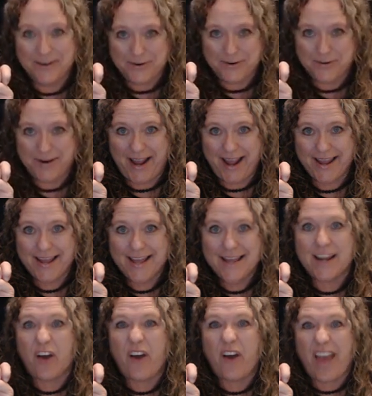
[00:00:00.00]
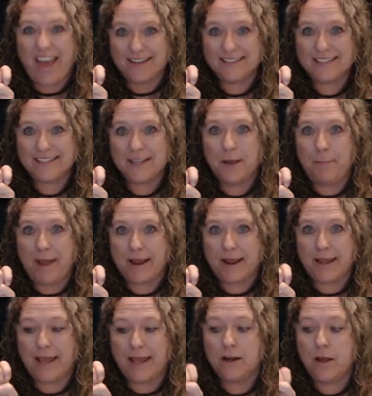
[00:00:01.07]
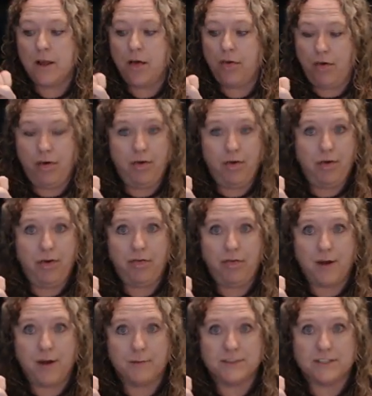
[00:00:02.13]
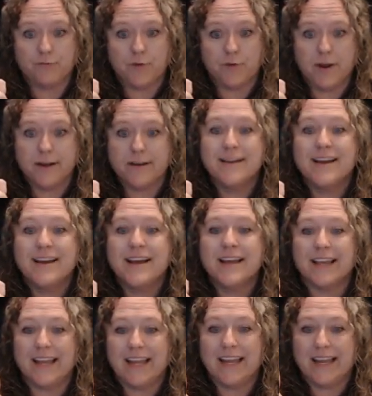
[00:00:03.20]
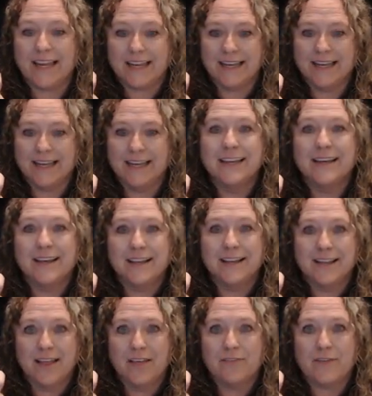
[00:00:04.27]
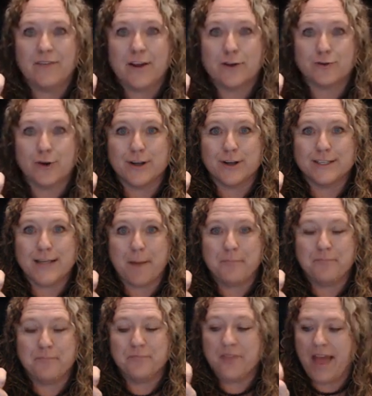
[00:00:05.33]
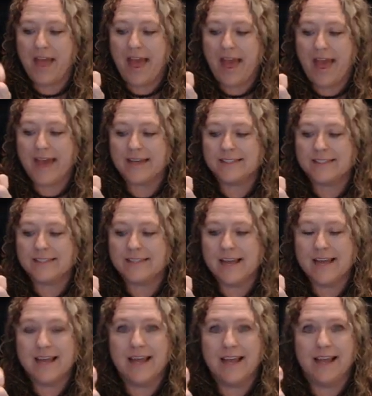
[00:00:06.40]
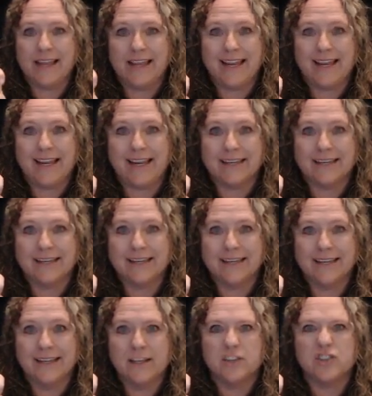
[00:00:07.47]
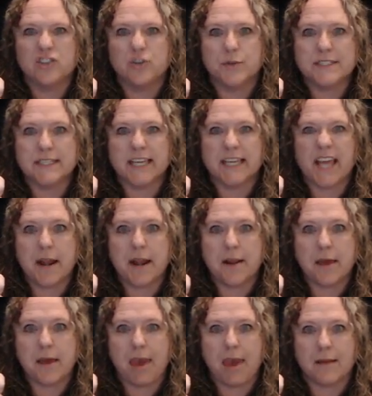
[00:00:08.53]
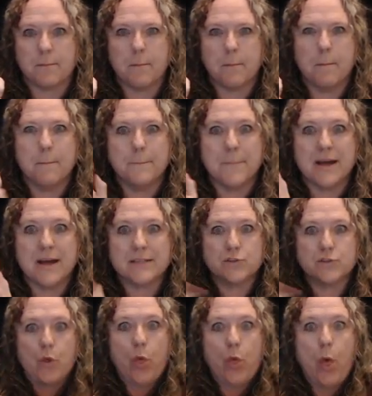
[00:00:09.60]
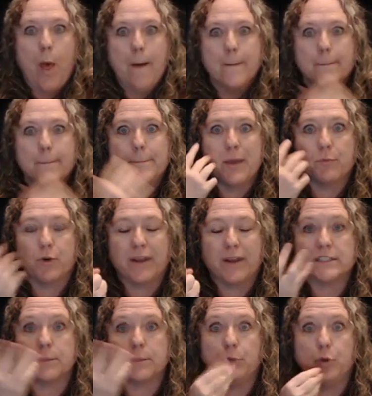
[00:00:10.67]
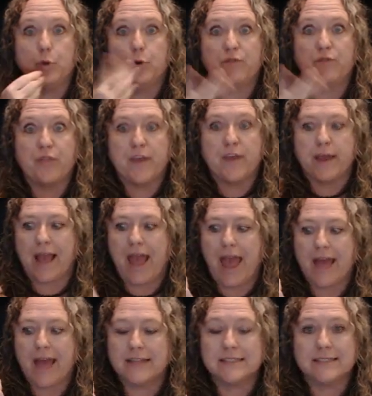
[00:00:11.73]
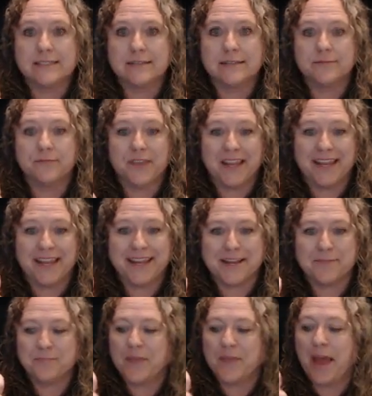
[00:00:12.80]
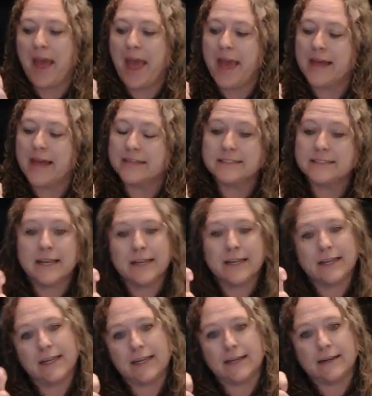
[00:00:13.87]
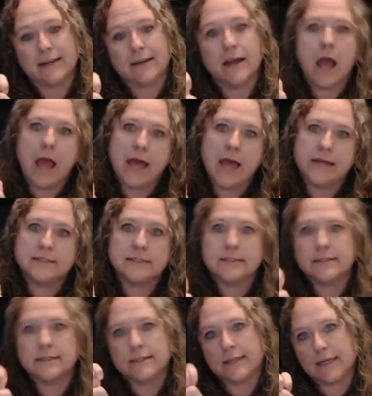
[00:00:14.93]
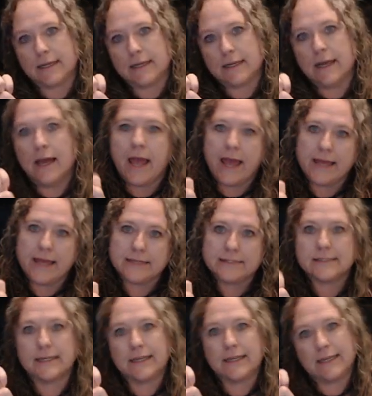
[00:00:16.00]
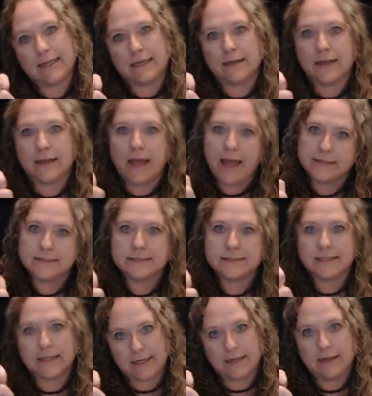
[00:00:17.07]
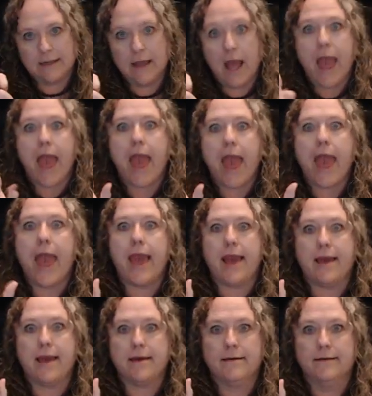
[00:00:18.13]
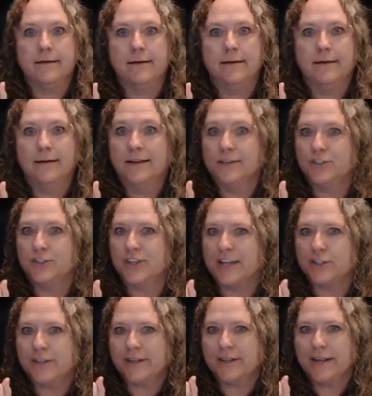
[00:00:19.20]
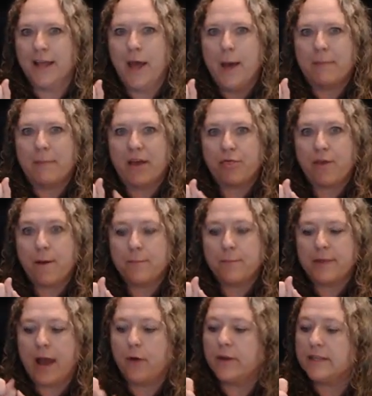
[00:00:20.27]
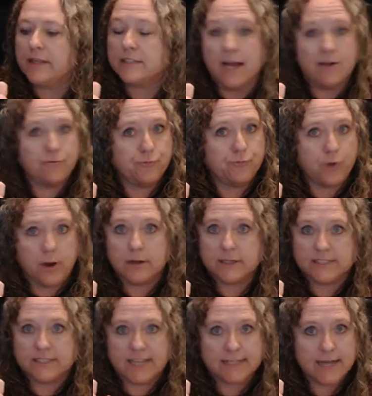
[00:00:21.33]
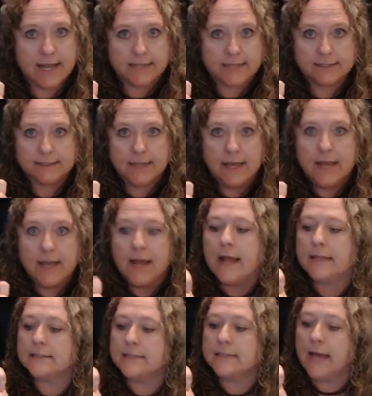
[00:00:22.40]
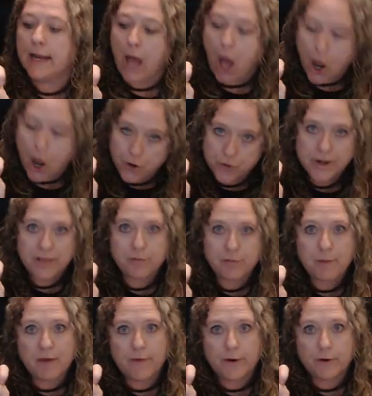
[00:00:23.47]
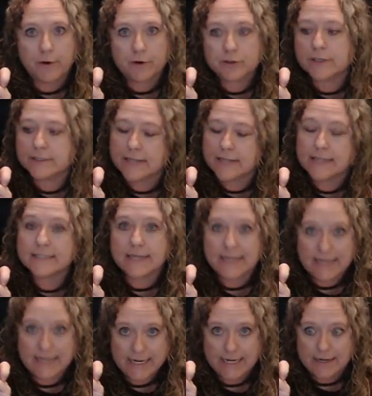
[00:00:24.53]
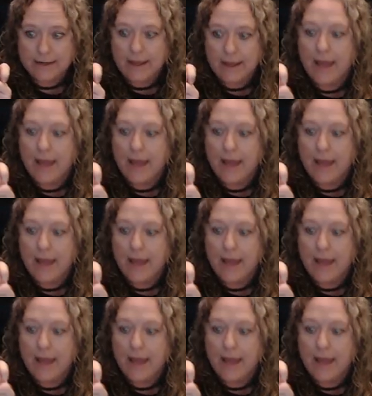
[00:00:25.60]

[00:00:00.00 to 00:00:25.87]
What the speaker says: Okay, now S, back again. Thumb is in front. E. Fingers are on top. S, E. Do this again and again. Muscle memory is a beautiful thing. S, E. S, E. S, E. S, E. S, E. A. Did you catch it? My thumb now is not in front because that's an S. It's not underneath my fingers because that's an E.